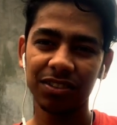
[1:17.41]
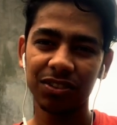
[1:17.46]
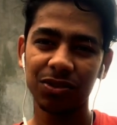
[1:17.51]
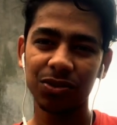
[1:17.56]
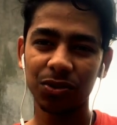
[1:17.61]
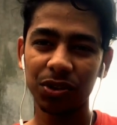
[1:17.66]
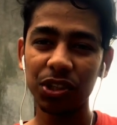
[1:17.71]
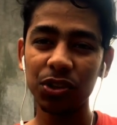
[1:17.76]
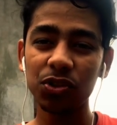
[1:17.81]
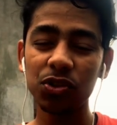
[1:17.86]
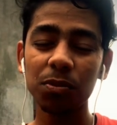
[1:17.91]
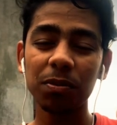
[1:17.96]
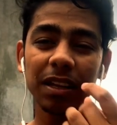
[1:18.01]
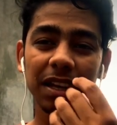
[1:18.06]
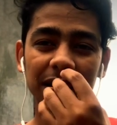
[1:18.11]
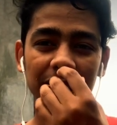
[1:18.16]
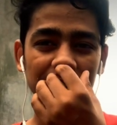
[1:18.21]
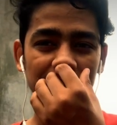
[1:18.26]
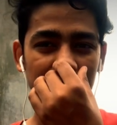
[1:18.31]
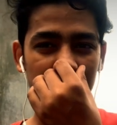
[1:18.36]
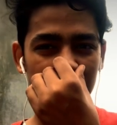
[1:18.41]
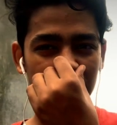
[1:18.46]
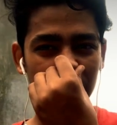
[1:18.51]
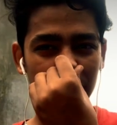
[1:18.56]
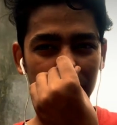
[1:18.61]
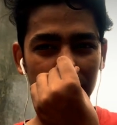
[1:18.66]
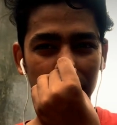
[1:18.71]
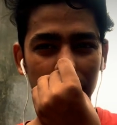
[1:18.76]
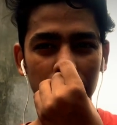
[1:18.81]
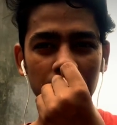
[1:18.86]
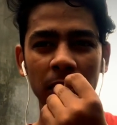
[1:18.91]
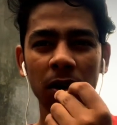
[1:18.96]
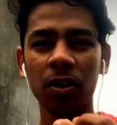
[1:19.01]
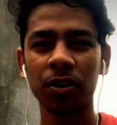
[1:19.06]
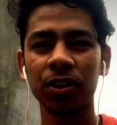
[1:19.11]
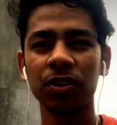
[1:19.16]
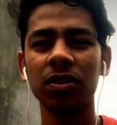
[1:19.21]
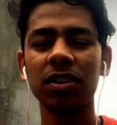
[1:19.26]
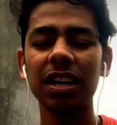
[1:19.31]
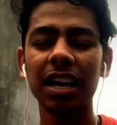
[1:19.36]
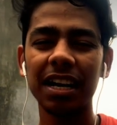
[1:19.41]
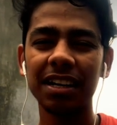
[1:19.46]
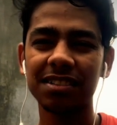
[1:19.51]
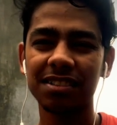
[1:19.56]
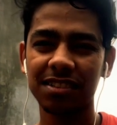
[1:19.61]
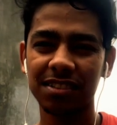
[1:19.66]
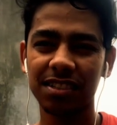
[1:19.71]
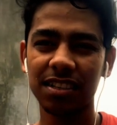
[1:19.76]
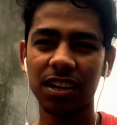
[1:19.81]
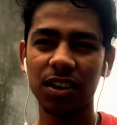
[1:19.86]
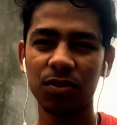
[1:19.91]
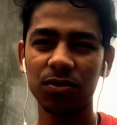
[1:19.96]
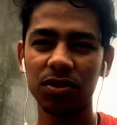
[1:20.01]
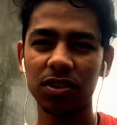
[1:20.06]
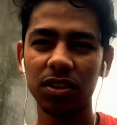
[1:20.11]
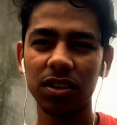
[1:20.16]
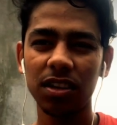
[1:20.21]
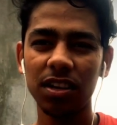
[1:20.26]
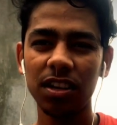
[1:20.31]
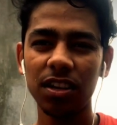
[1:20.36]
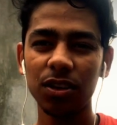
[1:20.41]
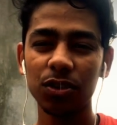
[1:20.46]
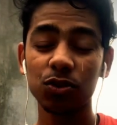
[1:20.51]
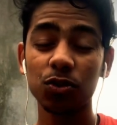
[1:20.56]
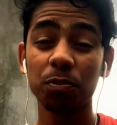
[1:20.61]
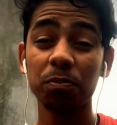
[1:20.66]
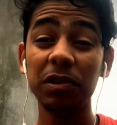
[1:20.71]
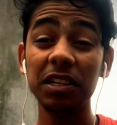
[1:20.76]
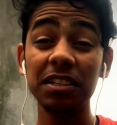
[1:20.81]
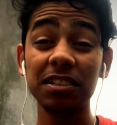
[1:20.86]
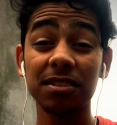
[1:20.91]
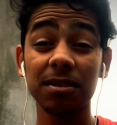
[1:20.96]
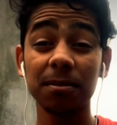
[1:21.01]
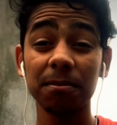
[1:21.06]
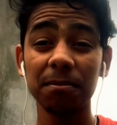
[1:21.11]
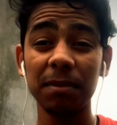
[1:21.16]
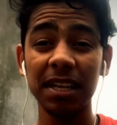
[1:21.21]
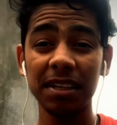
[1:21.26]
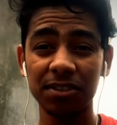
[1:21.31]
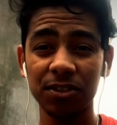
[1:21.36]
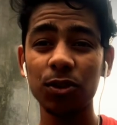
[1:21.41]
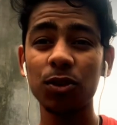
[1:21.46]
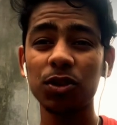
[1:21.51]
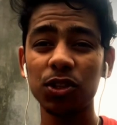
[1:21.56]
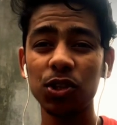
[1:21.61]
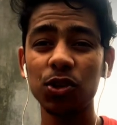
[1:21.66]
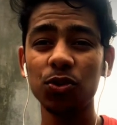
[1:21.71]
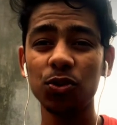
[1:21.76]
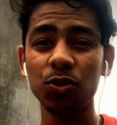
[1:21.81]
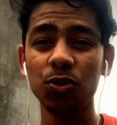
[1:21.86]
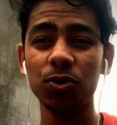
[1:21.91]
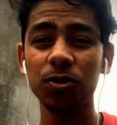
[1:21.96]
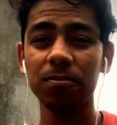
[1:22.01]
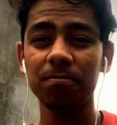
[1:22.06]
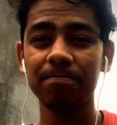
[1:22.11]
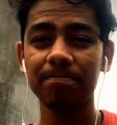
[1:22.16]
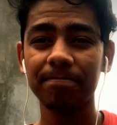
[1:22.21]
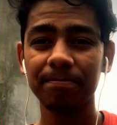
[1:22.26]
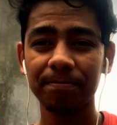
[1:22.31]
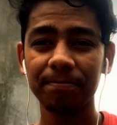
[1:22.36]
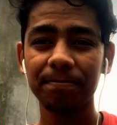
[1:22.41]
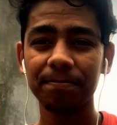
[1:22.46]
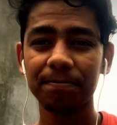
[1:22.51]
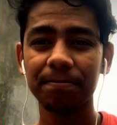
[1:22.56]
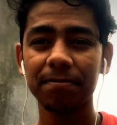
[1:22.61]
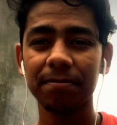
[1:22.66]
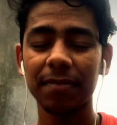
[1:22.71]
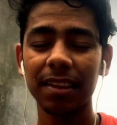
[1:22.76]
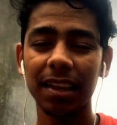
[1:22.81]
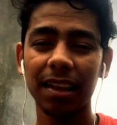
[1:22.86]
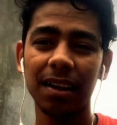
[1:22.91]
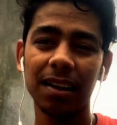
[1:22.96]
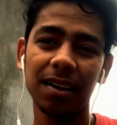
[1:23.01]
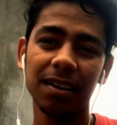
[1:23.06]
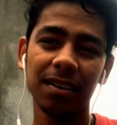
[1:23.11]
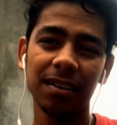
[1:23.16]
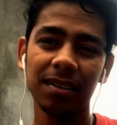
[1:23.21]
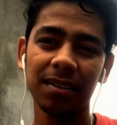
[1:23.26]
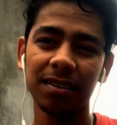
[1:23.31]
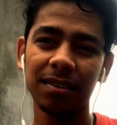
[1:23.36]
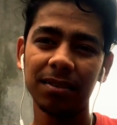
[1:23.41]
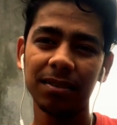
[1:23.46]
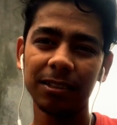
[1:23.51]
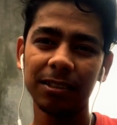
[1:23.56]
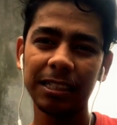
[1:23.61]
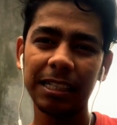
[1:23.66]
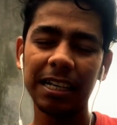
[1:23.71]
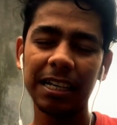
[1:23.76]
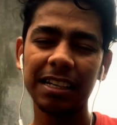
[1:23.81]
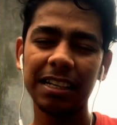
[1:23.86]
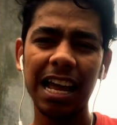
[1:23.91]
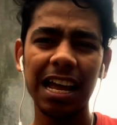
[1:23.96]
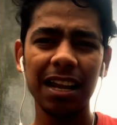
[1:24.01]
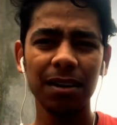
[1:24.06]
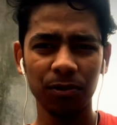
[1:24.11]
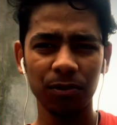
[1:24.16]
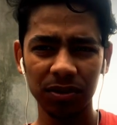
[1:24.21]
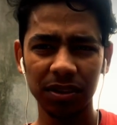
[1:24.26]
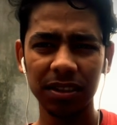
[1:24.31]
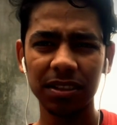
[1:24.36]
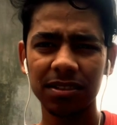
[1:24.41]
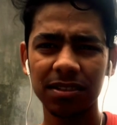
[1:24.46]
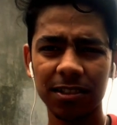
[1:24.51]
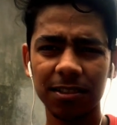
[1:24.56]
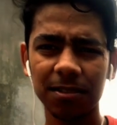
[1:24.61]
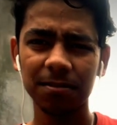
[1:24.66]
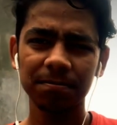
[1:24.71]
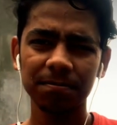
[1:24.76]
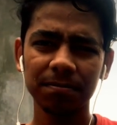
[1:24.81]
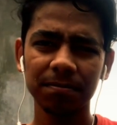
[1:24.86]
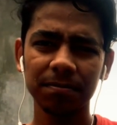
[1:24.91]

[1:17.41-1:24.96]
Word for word: So YouTube can uh, block your AdSense account. So please make sure you uh, get help on this.